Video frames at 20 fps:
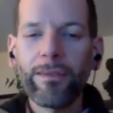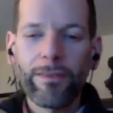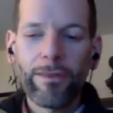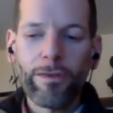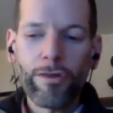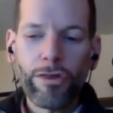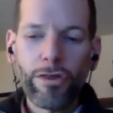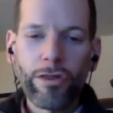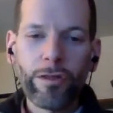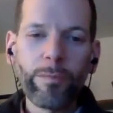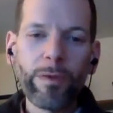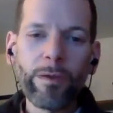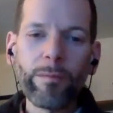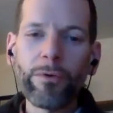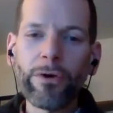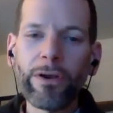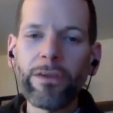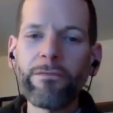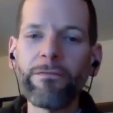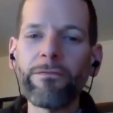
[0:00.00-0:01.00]
This should be
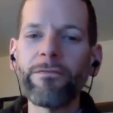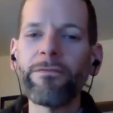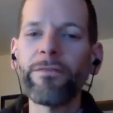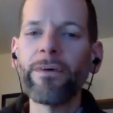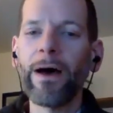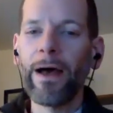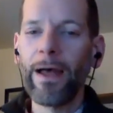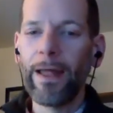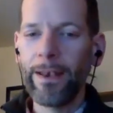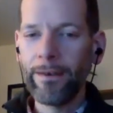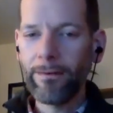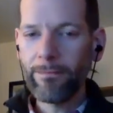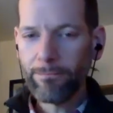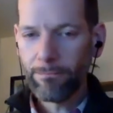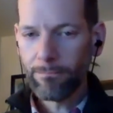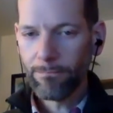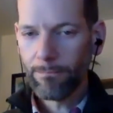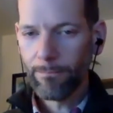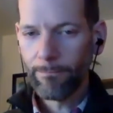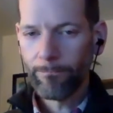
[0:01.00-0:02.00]
pretty fun.